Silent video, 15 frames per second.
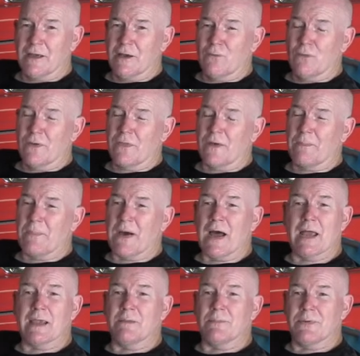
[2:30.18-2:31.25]
with a
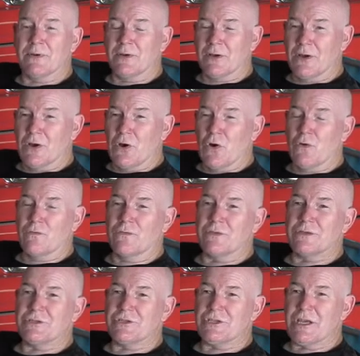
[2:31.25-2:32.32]
pipe over
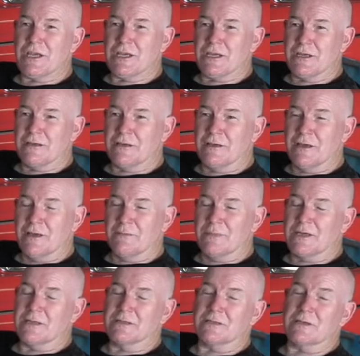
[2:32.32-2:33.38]
the chain,
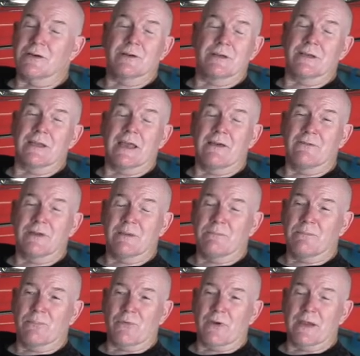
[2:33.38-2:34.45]
because the car didn't have any
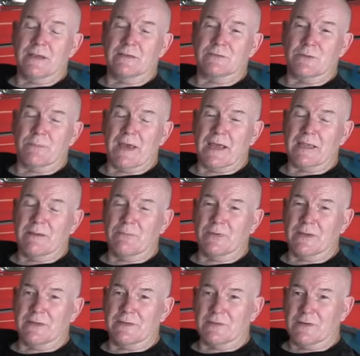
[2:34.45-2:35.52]
brakes or backing
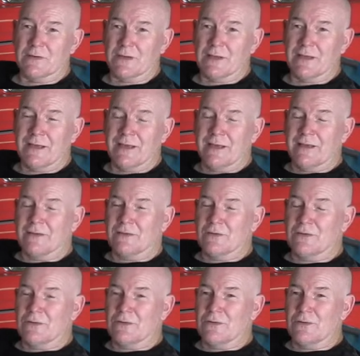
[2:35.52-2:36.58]
plates on it.
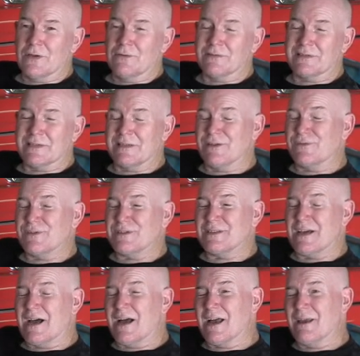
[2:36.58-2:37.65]
So it was a different
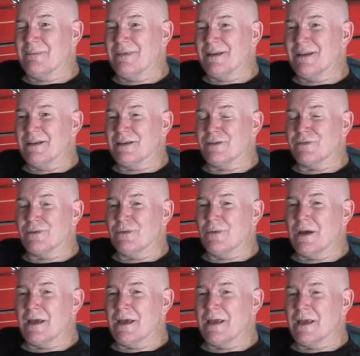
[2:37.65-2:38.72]
time and a different
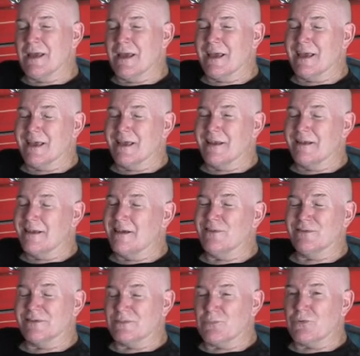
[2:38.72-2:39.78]
way, and it
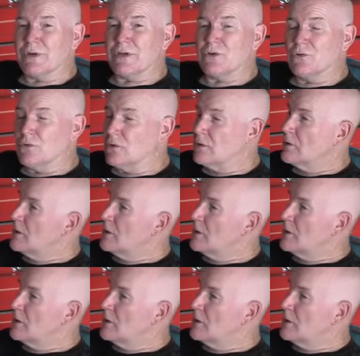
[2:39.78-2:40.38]
was pretty cool.